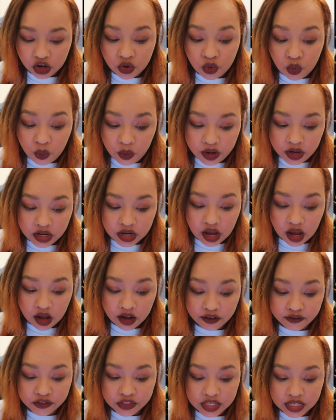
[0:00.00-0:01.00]
A Queen
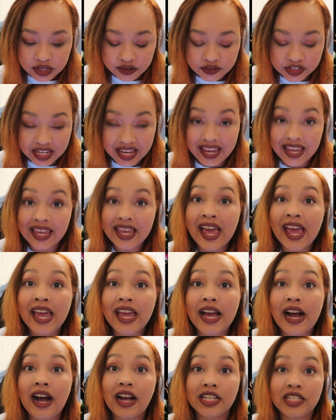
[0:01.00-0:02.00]
of Thieves and
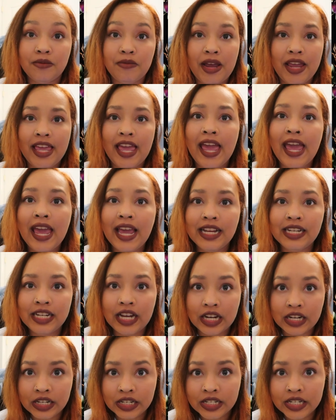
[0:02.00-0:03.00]
Chaos by K.A.
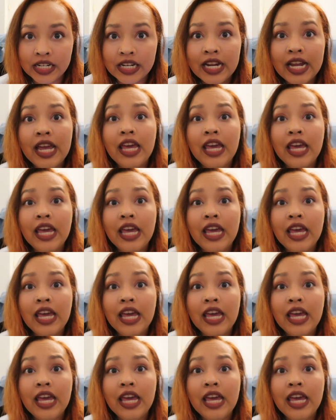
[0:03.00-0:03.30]
Tucker.